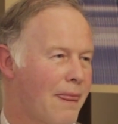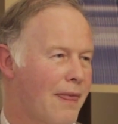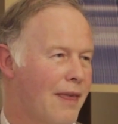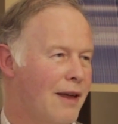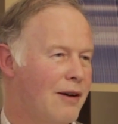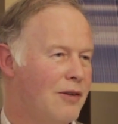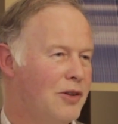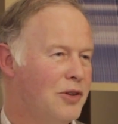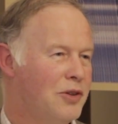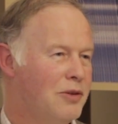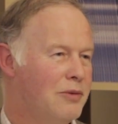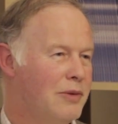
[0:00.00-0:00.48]

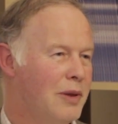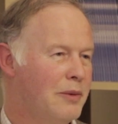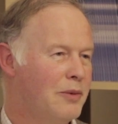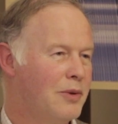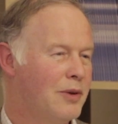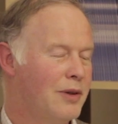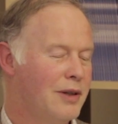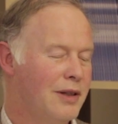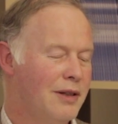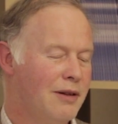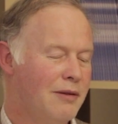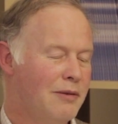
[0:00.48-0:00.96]
I always
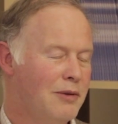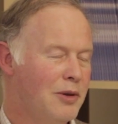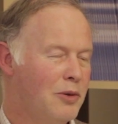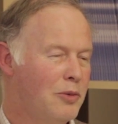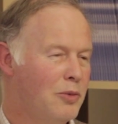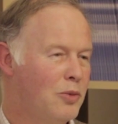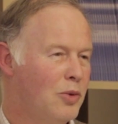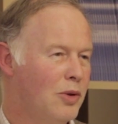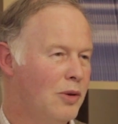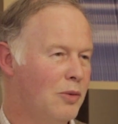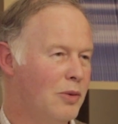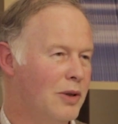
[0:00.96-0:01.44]
remember, remember
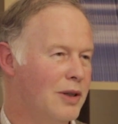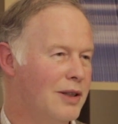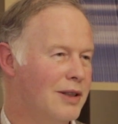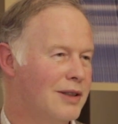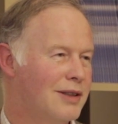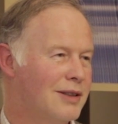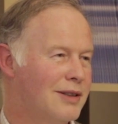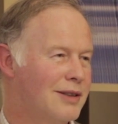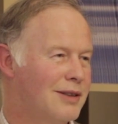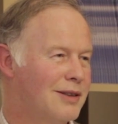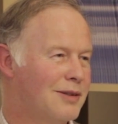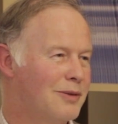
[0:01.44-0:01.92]

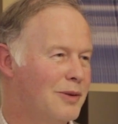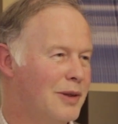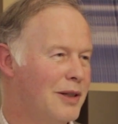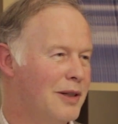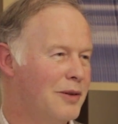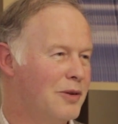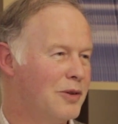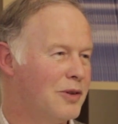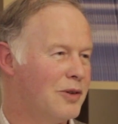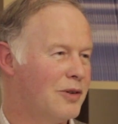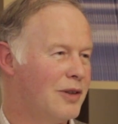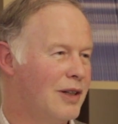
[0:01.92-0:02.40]
Woolworths when
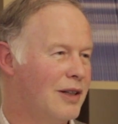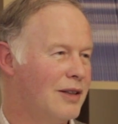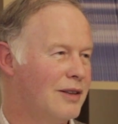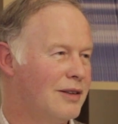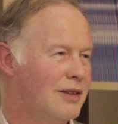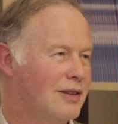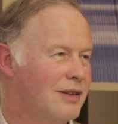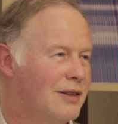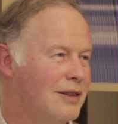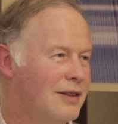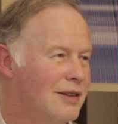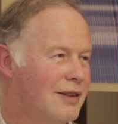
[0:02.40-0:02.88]
it was
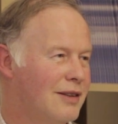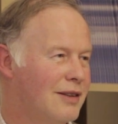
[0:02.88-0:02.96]
around?